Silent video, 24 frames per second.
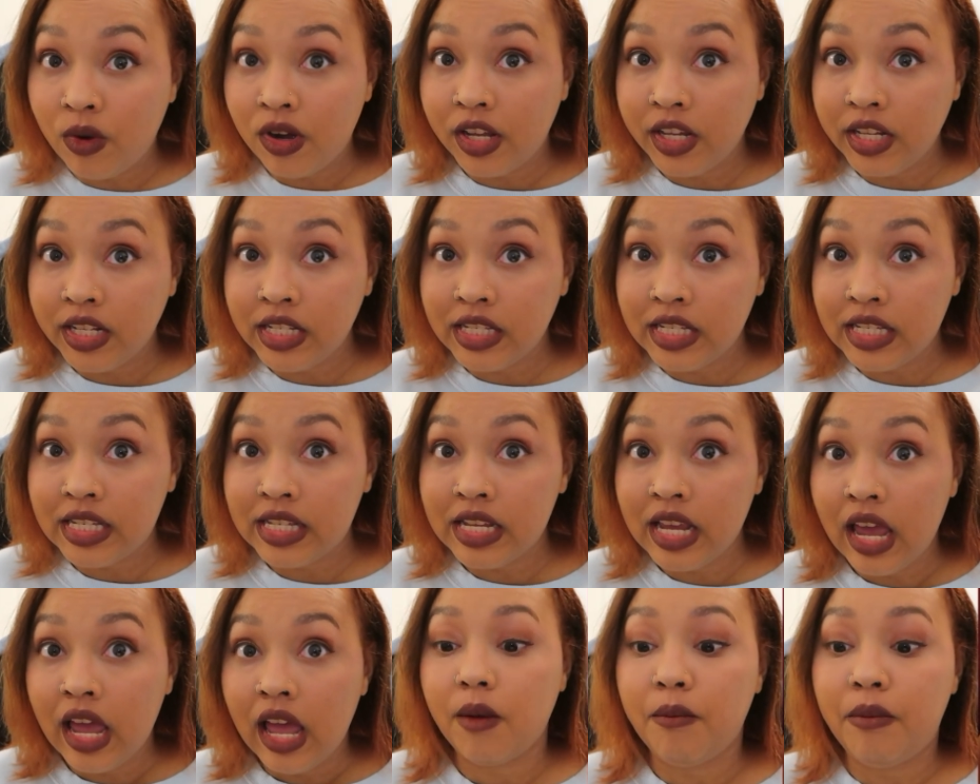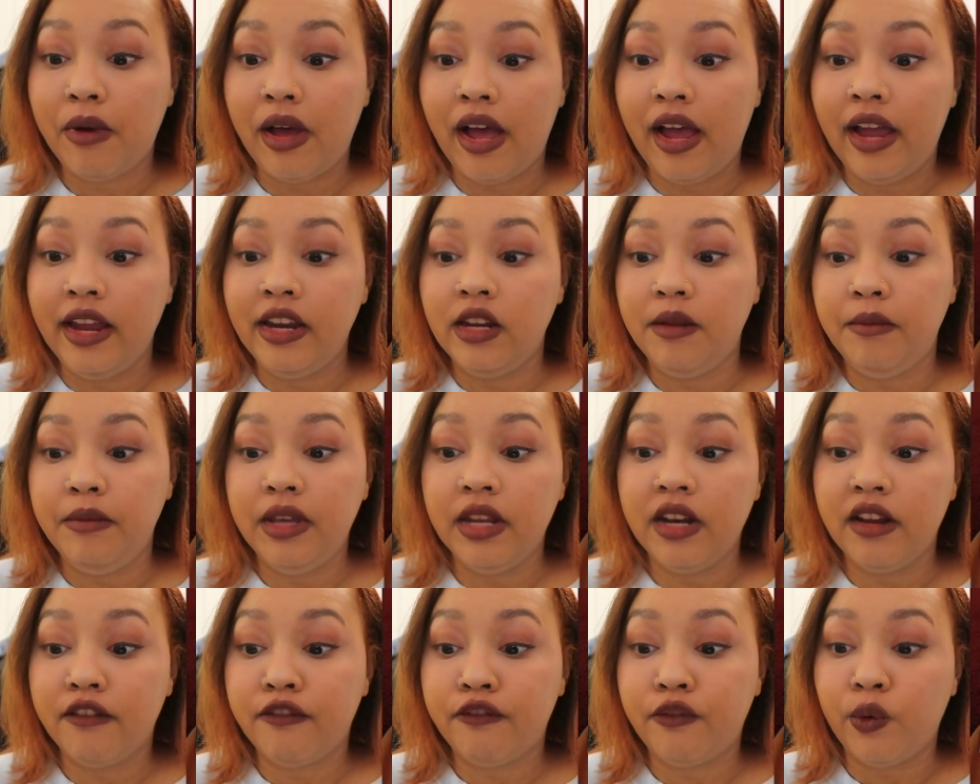Ones by
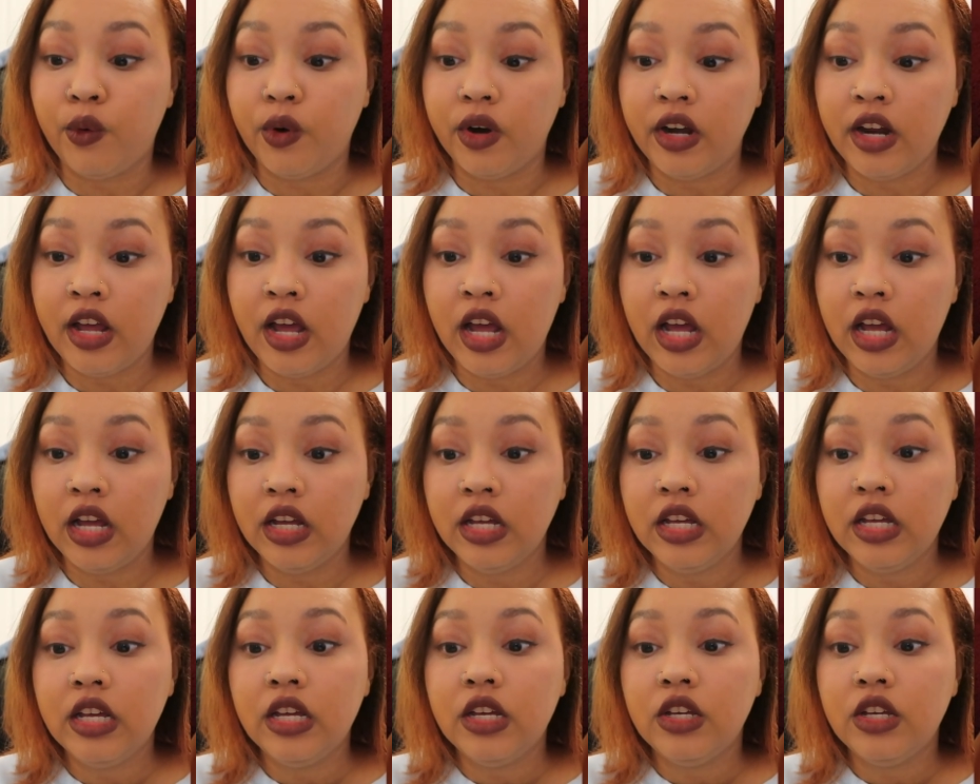Namina Forna.